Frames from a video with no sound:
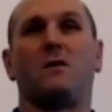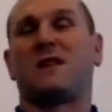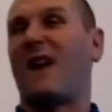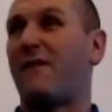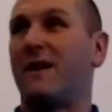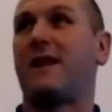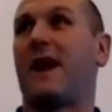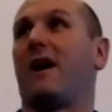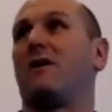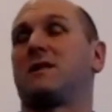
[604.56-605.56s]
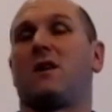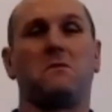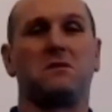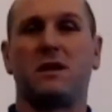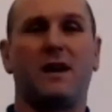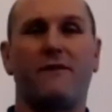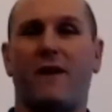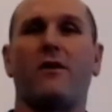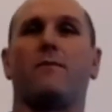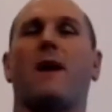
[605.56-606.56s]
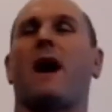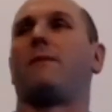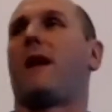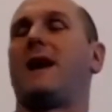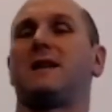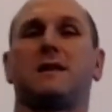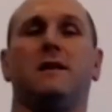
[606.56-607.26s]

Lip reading: and there was definitely tears, and I was in a very bad place.